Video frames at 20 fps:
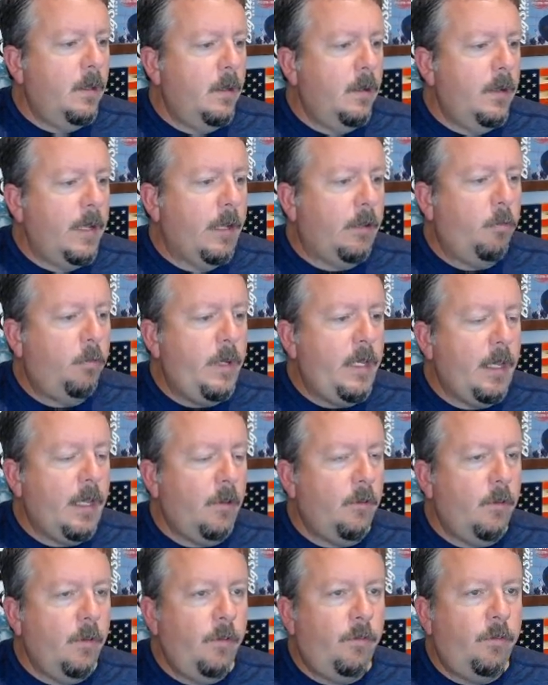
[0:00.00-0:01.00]
next
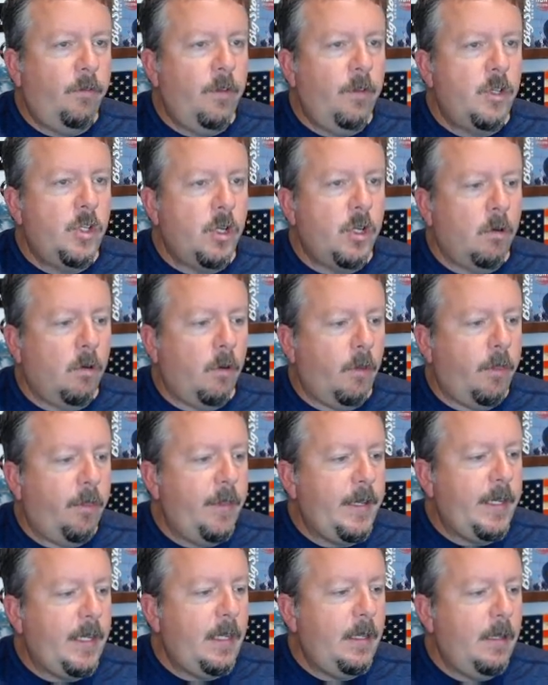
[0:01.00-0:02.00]
weekend. So this is the general
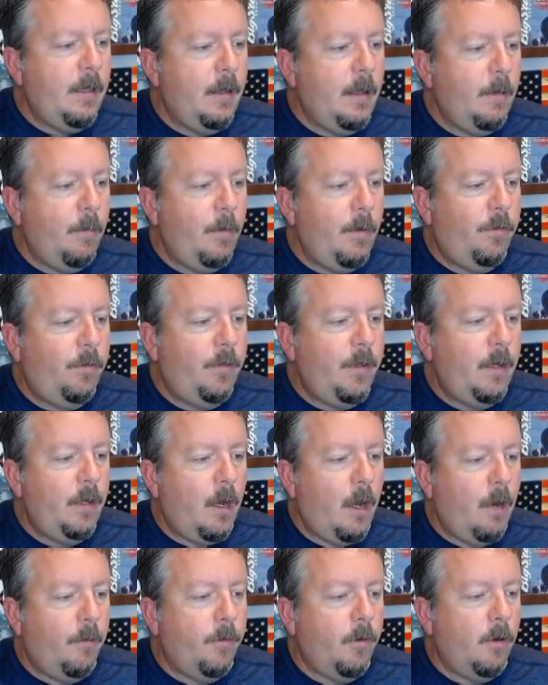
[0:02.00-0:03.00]
thinking that we've seen
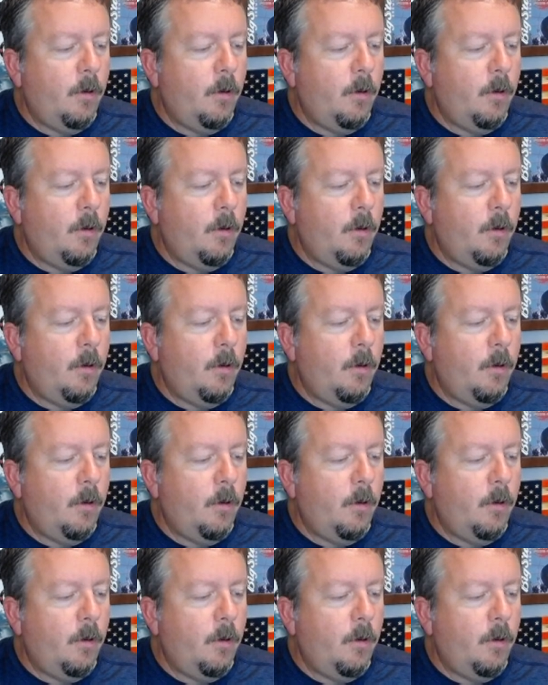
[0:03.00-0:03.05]
off